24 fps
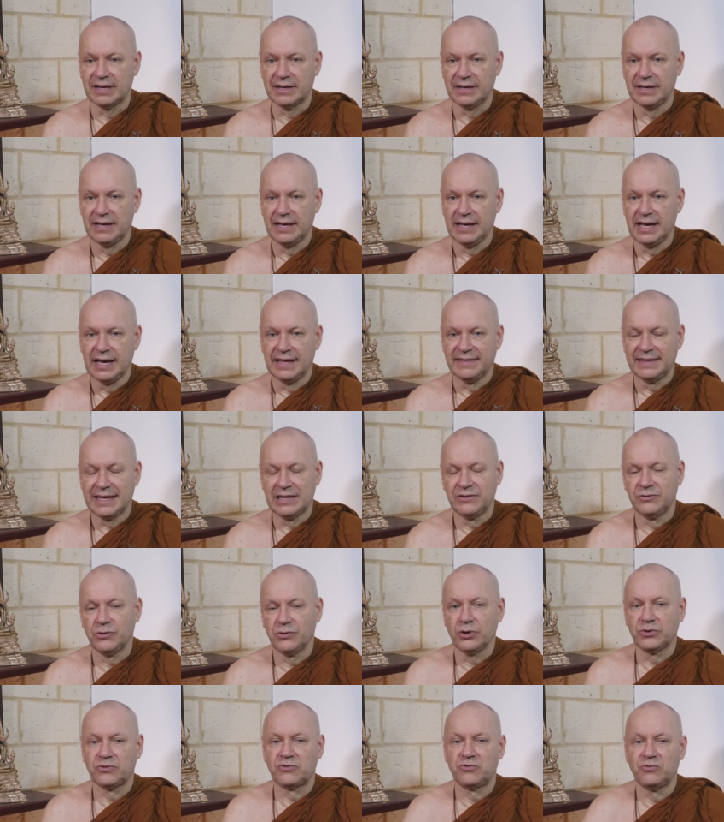Uh, they're
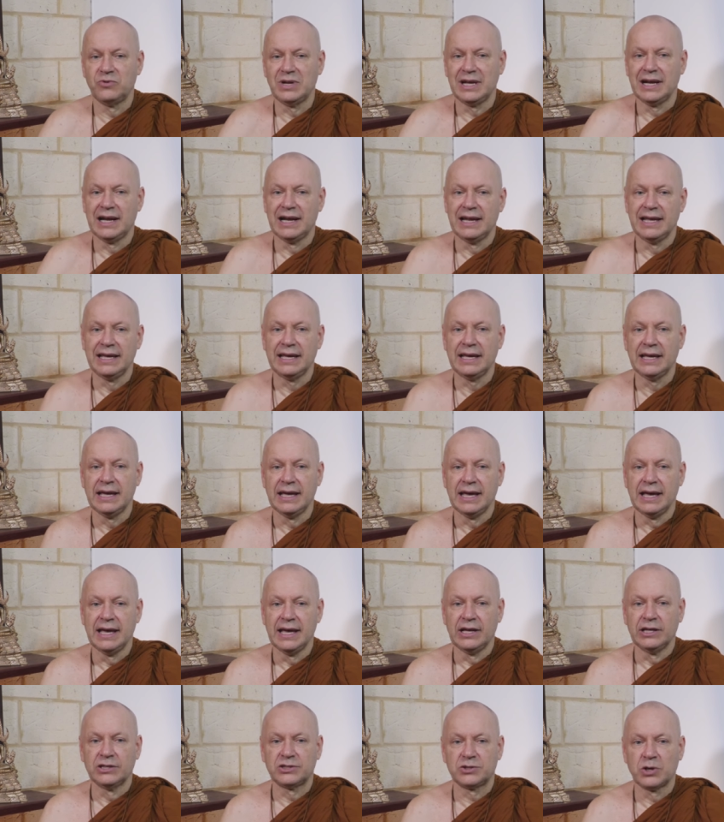not really
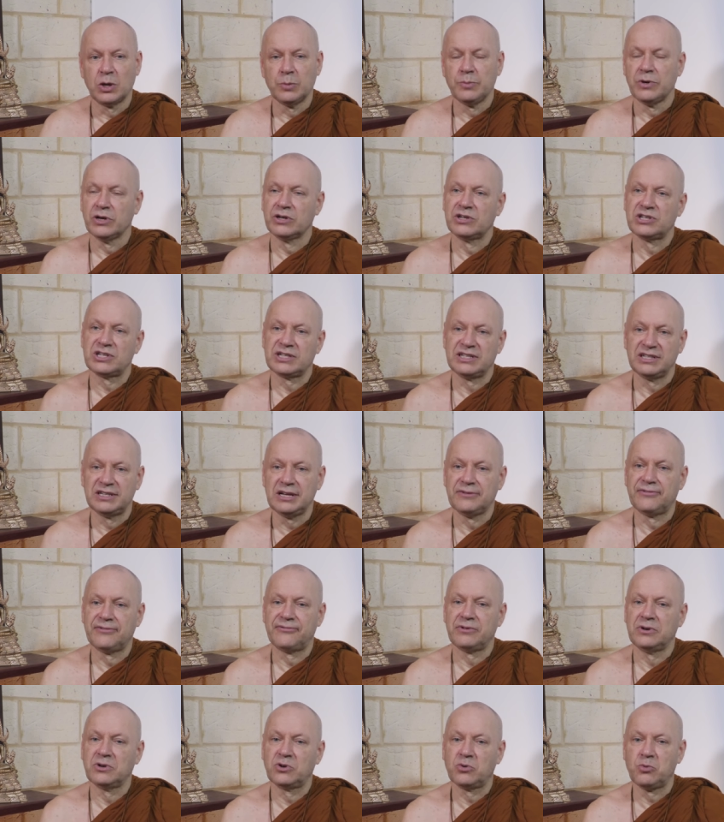so much
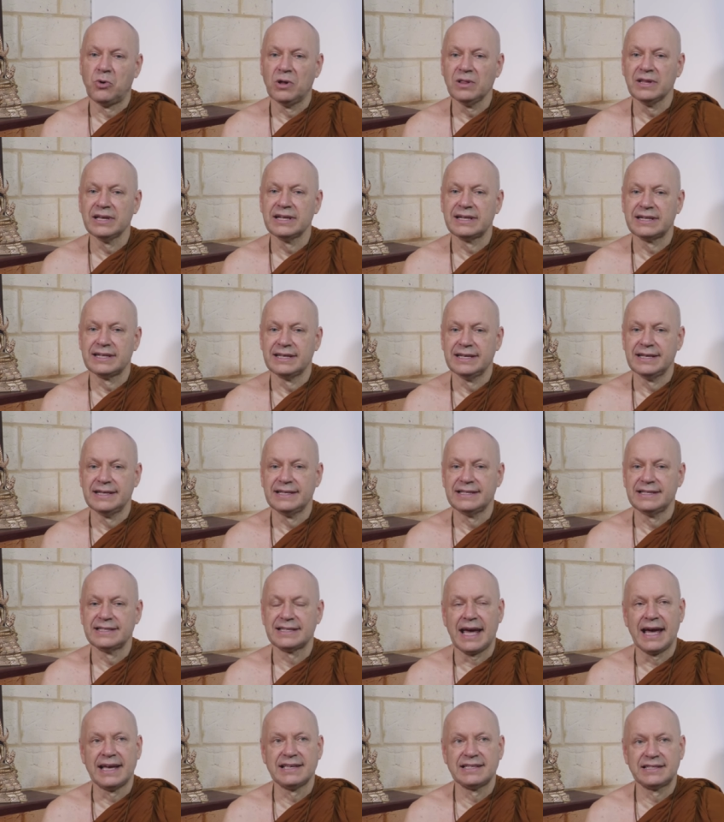different qualities
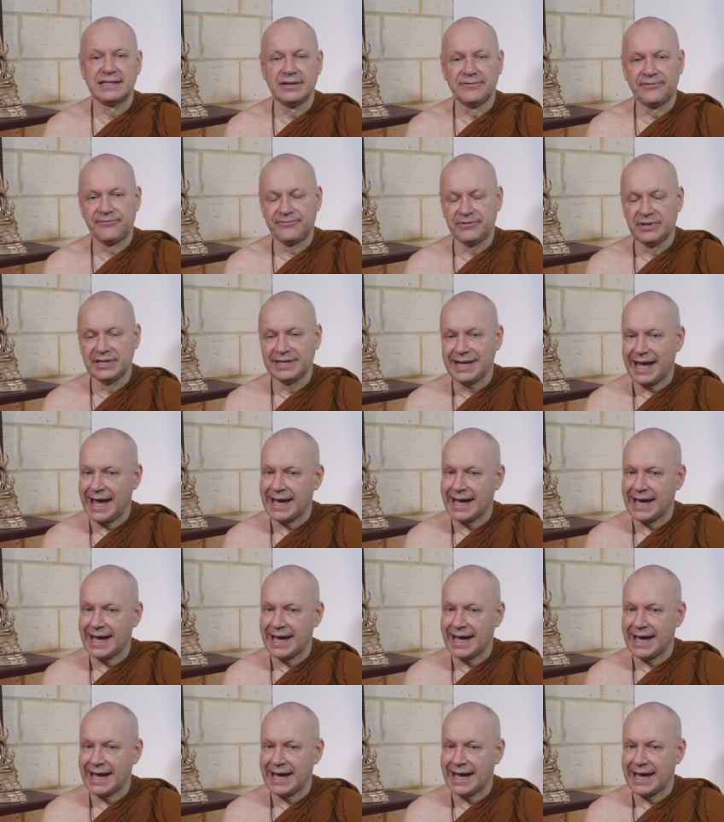as different